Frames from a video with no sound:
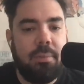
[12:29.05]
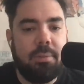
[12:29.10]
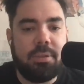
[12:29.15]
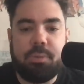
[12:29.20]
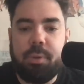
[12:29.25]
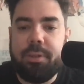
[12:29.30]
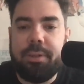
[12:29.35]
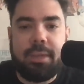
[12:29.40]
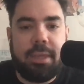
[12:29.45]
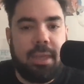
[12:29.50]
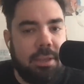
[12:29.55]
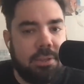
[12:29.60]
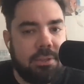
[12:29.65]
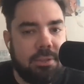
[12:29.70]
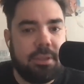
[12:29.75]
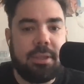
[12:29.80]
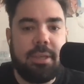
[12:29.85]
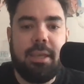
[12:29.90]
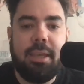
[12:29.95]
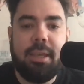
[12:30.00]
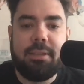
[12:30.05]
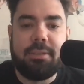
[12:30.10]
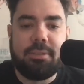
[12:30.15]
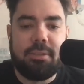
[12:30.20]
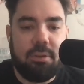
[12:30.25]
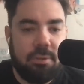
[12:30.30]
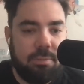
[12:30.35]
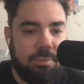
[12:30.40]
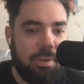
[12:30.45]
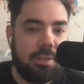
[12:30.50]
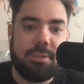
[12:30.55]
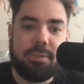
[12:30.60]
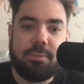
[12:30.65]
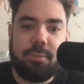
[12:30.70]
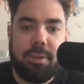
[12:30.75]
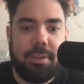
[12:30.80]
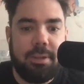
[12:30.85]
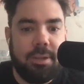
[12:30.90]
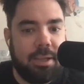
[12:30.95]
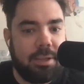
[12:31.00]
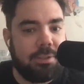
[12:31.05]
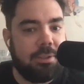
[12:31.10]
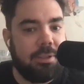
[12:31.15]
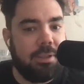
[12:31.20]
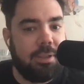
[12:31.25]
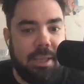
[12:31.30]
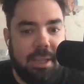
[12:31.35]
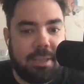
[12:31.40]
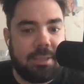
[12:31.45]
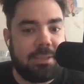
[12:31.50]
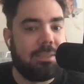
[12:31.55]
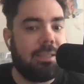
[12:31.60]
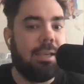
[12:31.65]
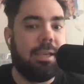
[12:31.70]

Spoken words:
It's why the Kings are the Kings, no offense. It's why the Knicks are the Knicks.